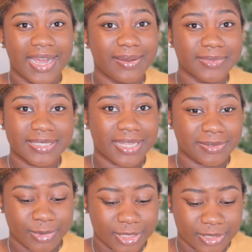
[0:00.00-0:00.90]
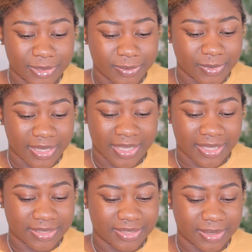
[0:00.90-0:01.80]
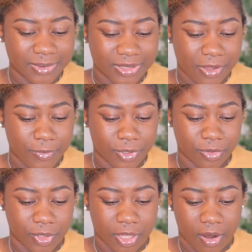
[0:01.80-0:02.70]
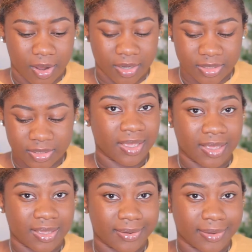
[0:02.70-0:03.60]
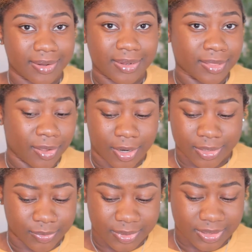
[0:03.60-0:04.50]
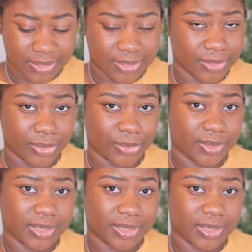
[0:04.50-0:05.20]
I'm a size medium and some just told me to do a large and the large was still